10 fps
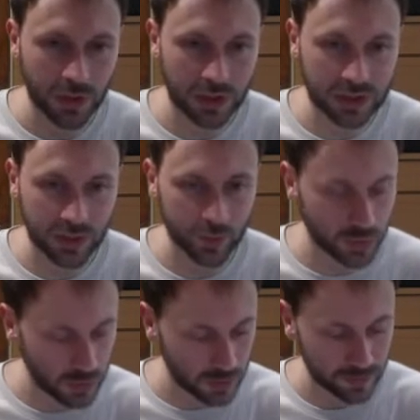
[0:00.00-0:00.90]

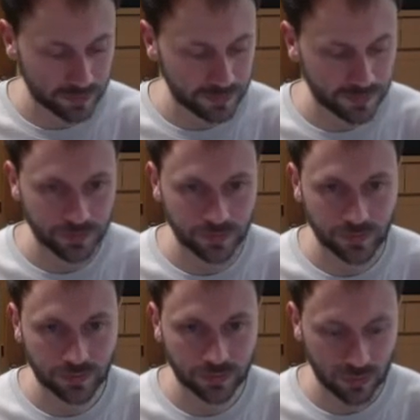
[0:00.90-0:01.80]
simple.
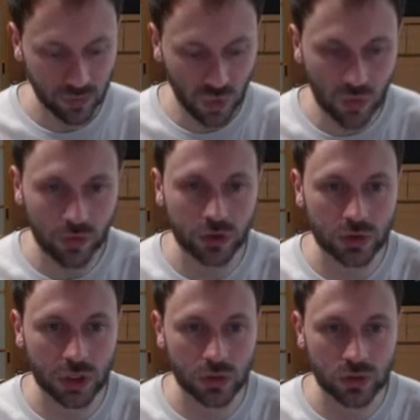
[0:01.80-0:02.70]
Of course, you
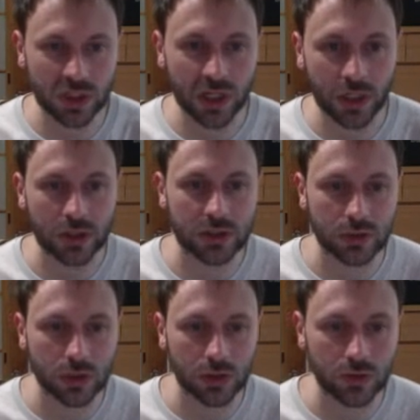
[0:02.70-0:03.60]
can use layers and
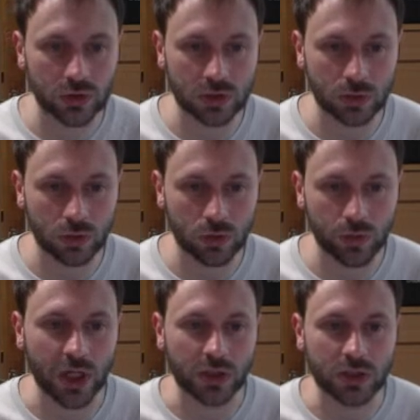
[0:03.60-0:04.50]
you can use some cool
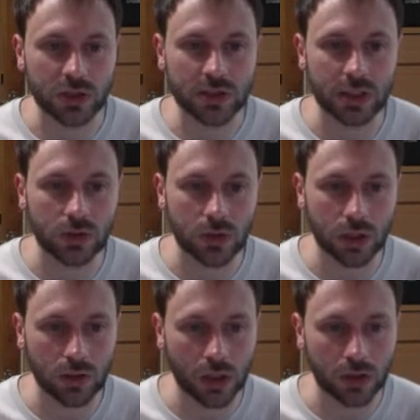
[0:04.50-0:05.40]
brushes and you
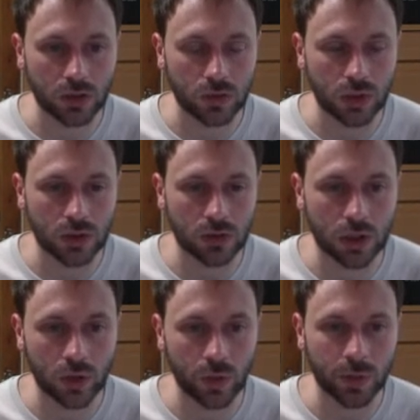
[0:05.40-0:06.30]
can undo and you can
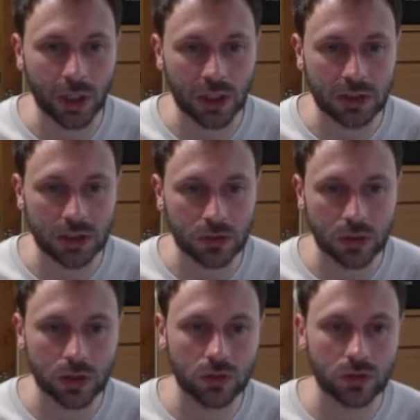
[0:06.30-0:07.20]
copy paste and you
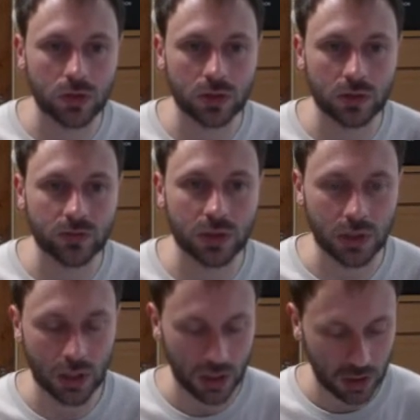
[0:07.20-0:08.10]
can do kind of
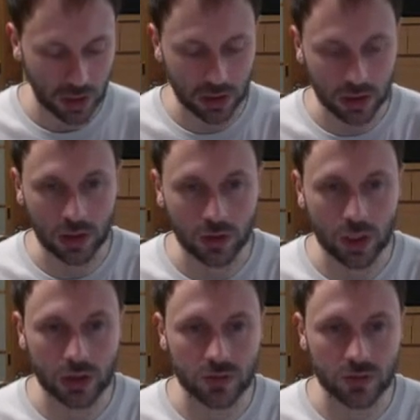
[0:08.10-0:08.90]
all kinds of